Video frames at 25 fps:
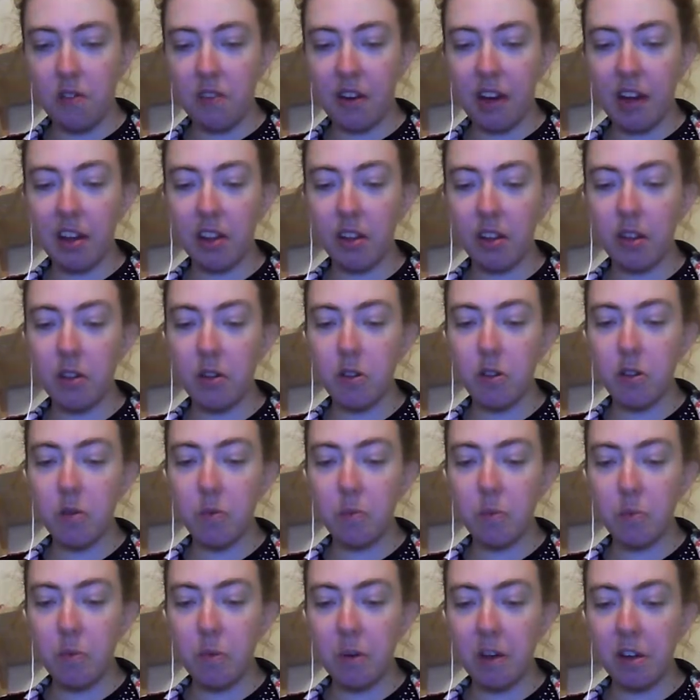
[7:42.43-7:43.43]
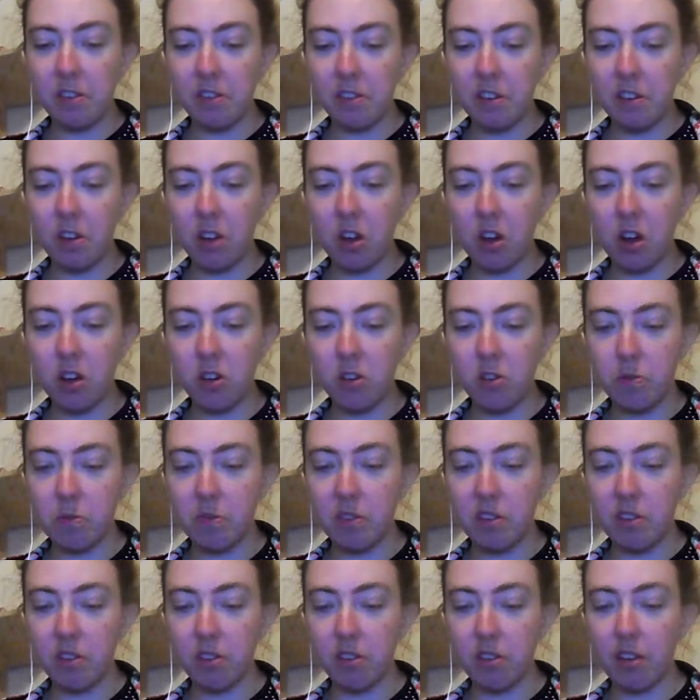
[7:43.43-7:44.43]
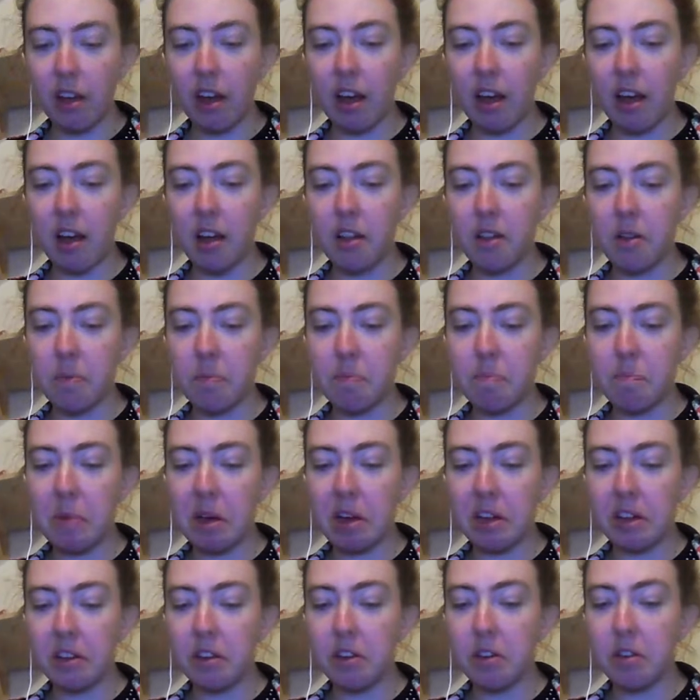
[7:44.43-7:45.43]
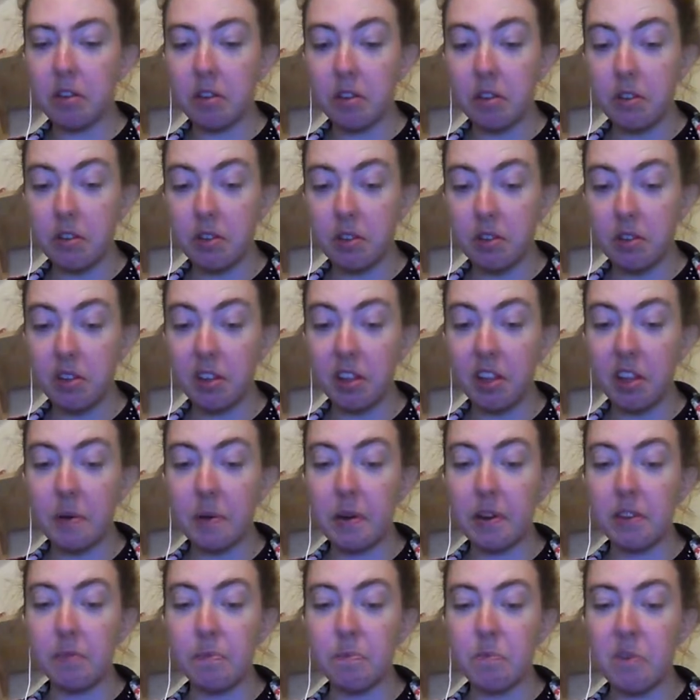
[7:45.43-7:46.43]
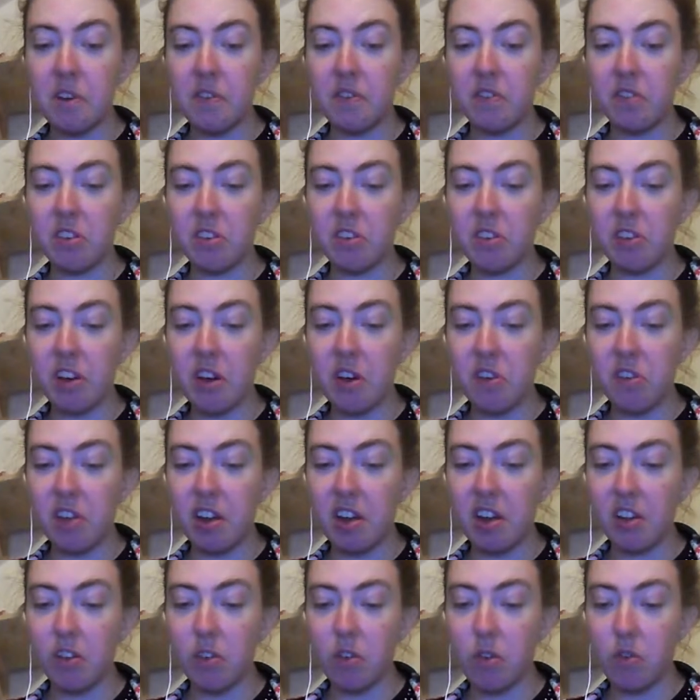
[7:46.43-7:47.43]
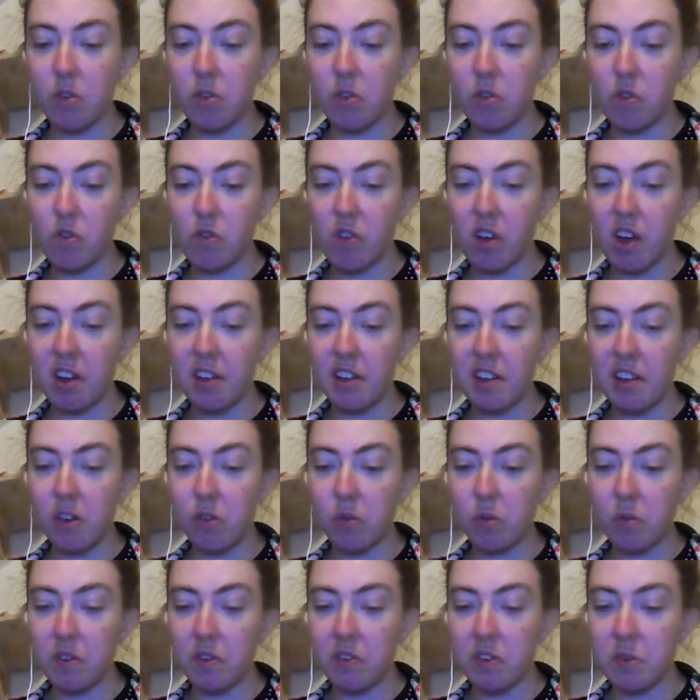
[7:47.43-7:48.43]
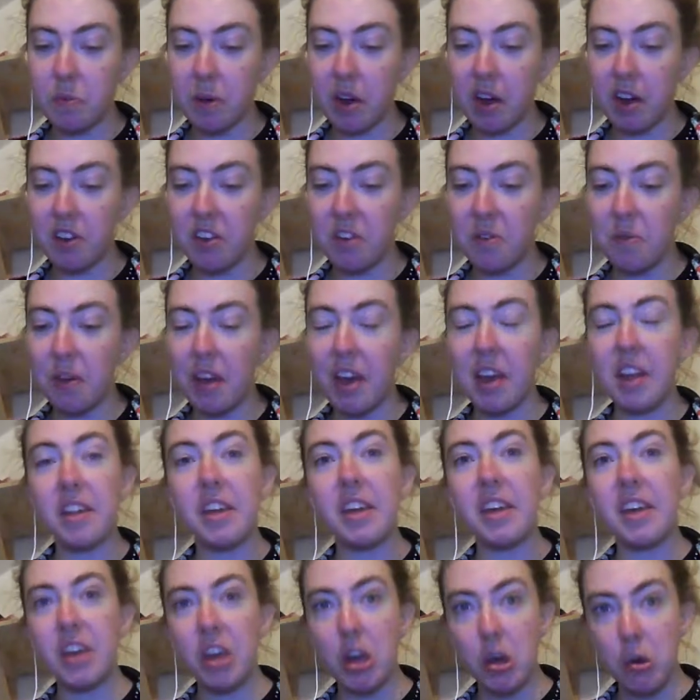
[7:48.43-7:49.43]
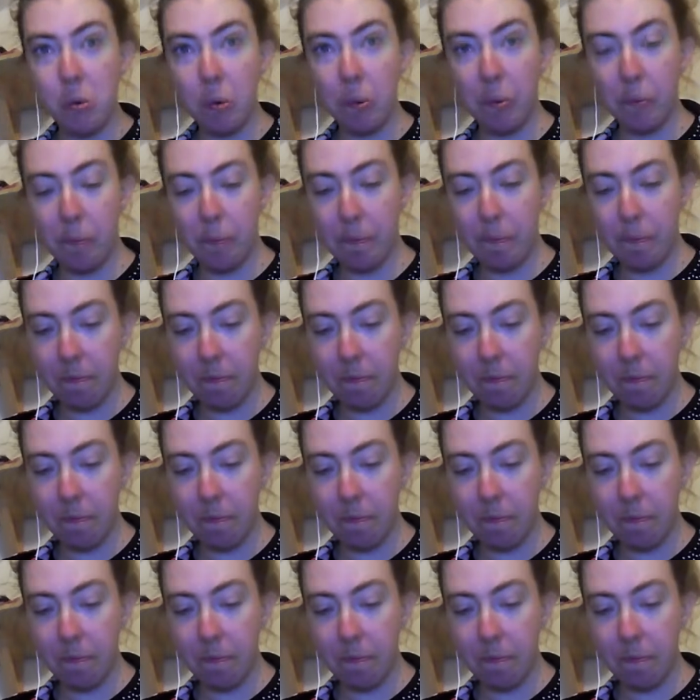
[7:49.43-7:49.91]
Love Island breast enlargement ad banned. US moves to negotiate trade deals with Japan, UK and EU.